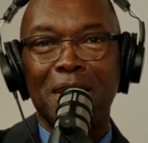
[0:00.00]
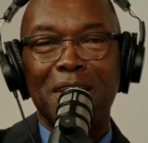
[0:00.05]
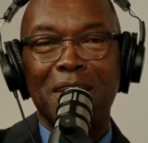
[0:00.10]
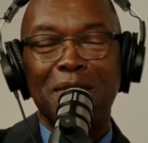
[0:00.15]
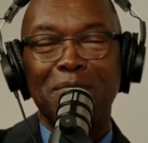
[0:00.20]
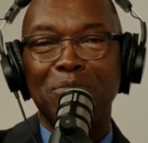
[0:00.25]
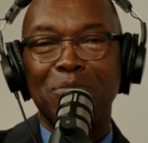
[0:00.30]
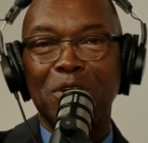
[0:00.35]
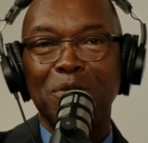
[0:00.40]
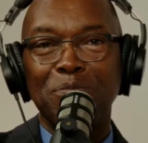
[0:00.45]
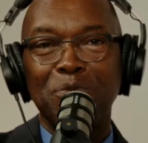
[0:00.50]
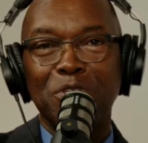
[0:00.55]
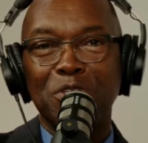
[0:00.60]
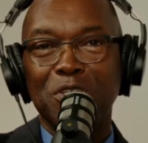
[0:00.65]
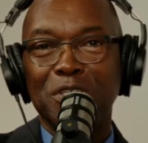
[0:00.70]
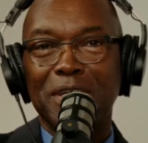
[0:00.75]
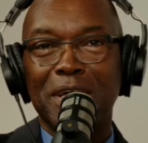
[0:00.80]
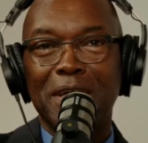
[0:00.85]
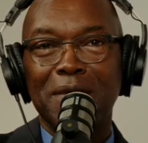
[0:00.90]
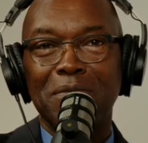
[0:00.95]
blood
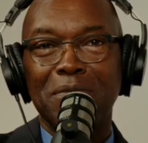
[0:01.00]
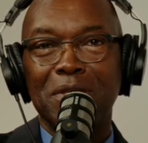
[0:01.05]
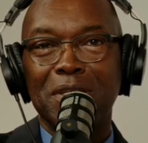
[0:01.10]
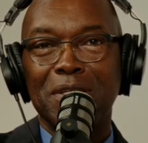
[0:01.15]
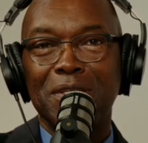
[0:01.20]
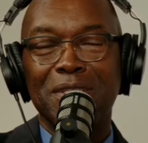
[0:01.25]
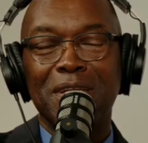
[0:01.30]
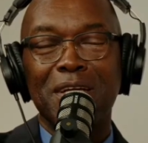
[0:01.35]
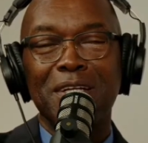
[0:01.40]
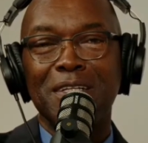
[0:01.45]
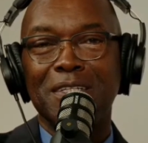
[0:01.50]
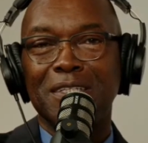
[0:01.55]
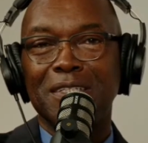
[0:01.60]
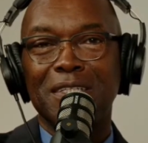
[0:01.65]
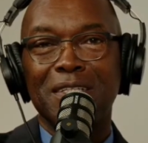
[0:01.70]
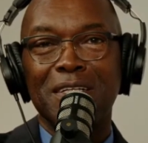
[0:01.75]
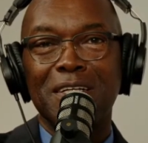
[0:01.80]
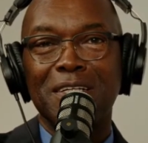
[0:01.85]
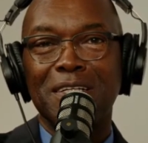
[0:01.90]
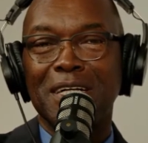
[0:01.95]
pressure, diabetes, they're
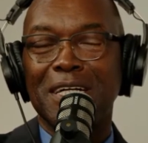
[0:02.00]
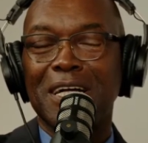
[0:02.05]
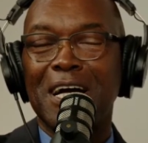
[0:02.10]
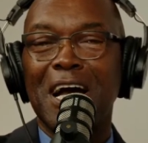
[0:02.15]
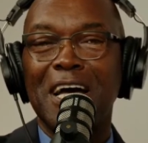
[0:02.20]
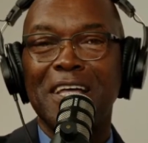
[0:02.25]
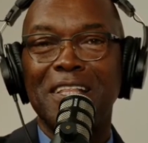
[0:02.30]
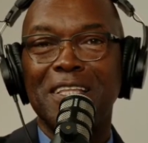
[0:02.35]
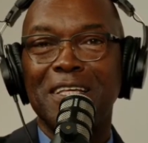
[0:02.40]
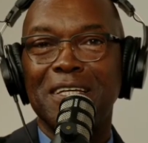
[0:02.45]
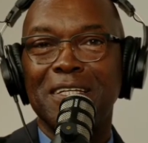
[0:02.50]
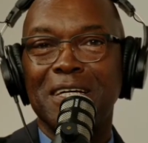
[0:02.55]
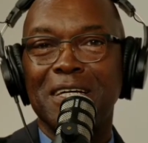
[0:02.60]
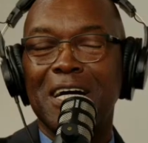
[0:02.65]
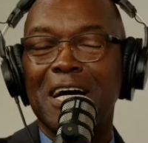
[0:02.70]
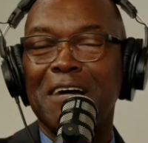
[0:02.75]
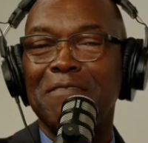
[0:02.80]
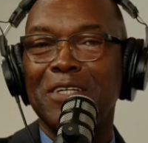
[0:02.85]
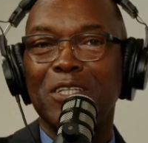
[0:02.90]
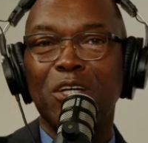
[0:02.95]
not the
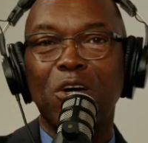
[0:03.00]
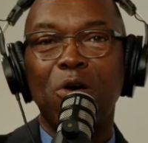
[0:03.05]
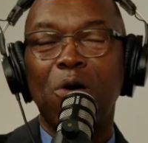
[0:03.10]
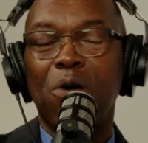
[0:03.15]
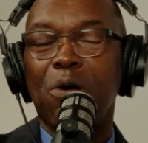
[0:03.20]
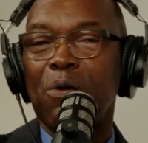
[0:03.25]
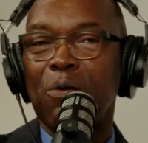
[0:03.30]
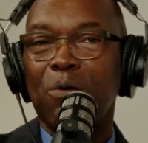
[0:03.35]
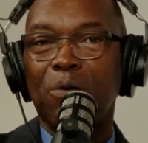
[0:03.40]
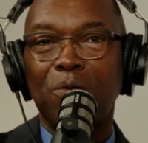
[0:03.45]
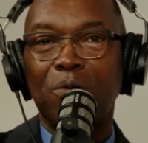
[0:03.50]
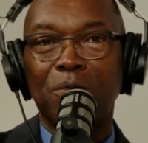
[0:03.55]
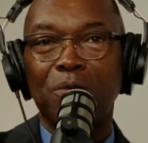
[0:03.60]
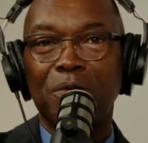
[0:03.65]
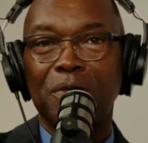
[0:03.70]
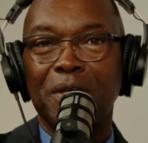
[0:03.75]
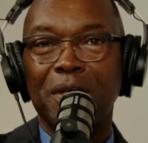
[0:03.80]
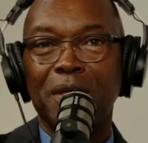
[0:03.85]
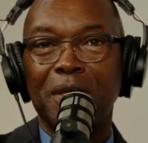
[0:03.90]
common cold.